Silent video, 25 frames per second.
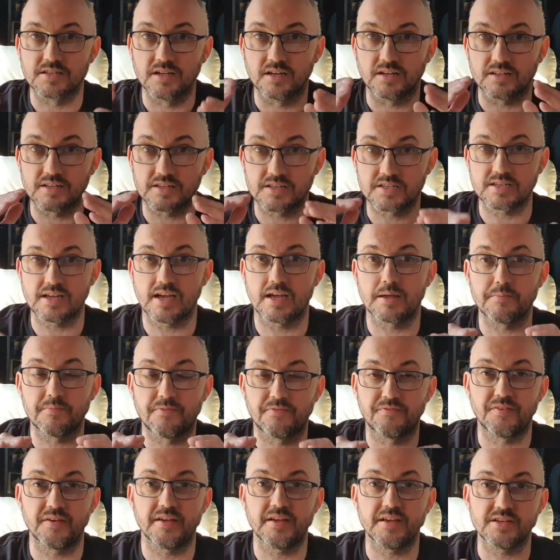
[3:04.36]
that the same
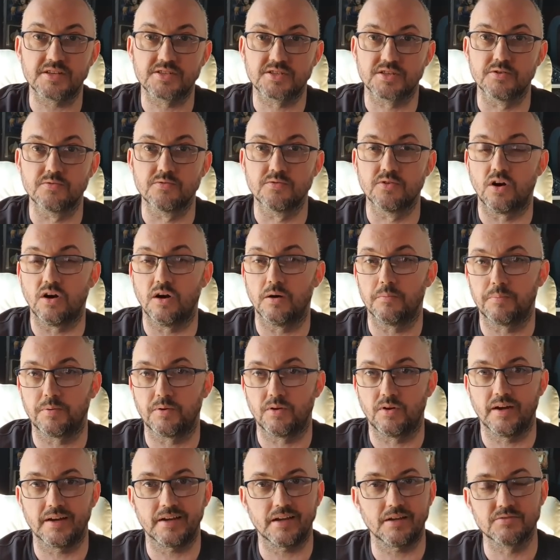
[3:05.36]
fees do not
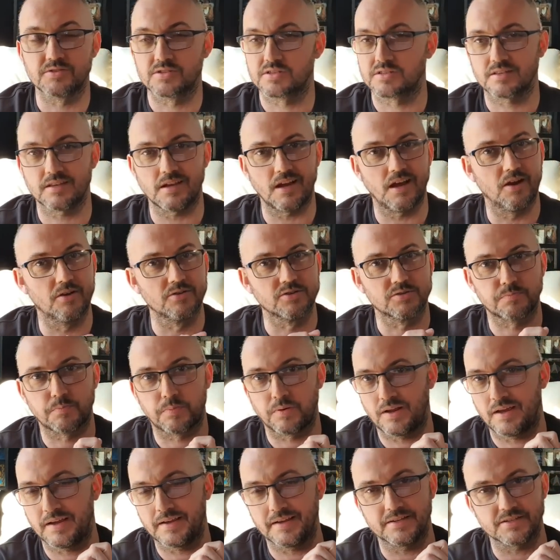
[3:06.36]
apply, those, those
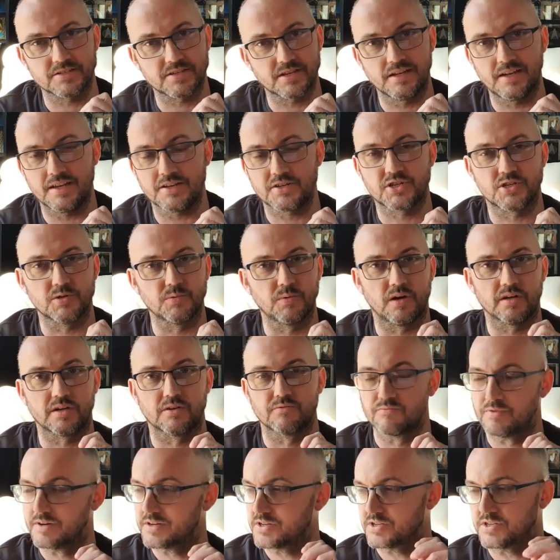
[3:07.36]
players, unless you are the
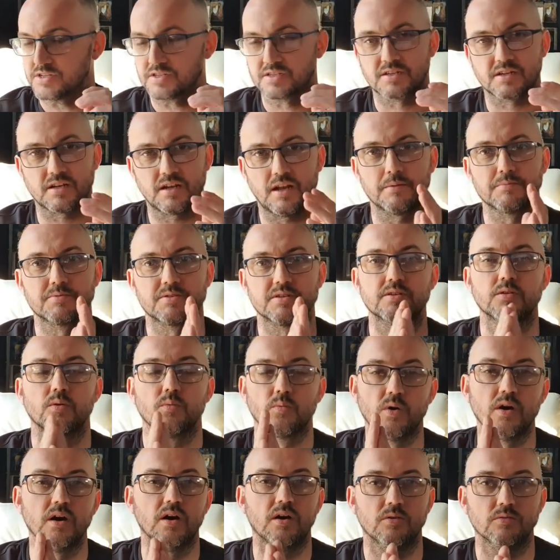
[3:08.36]
richest clubs in the
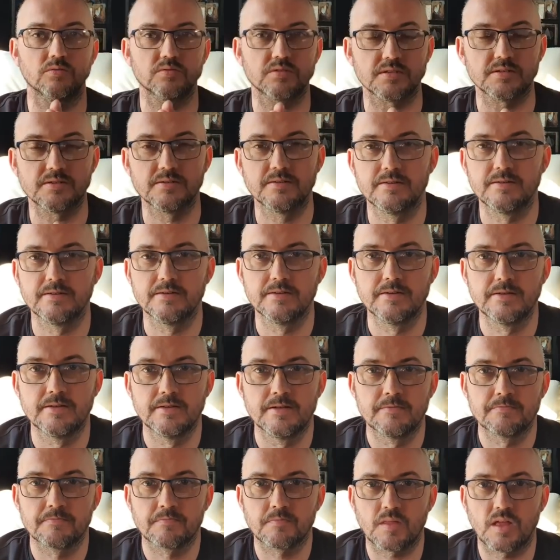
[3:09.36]
world,
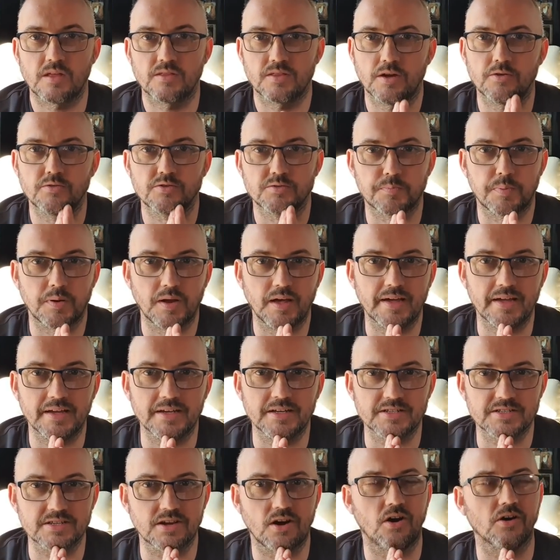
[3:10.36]
those
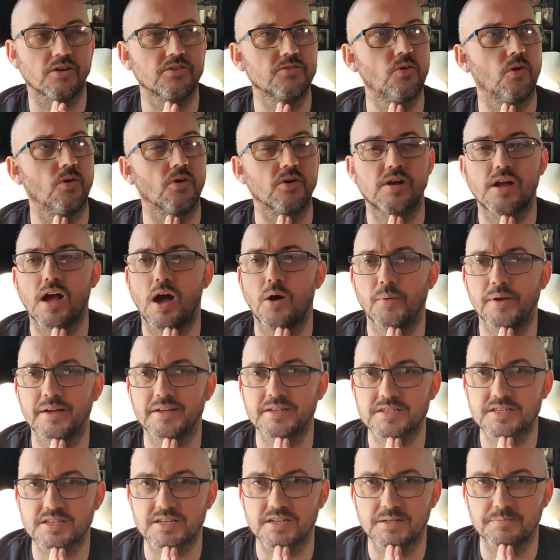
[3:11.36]
players are not
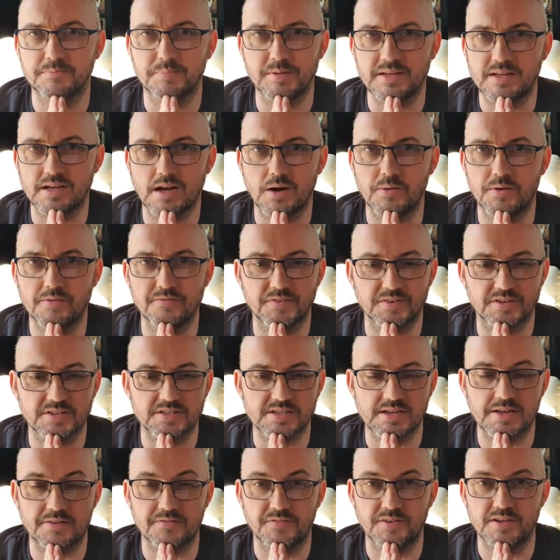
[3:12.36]
going to be going for the
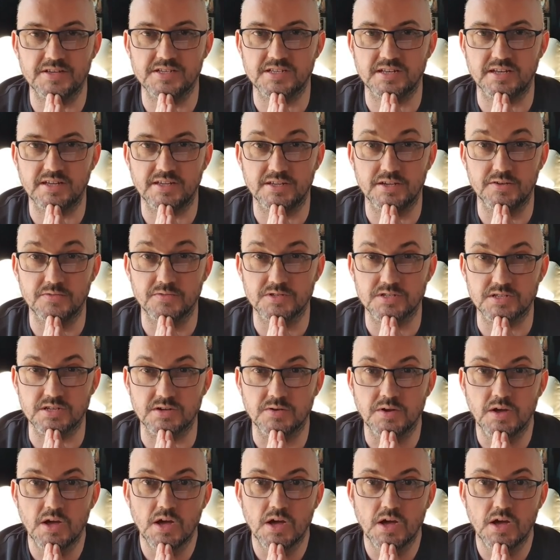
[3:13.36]
same fees they used to.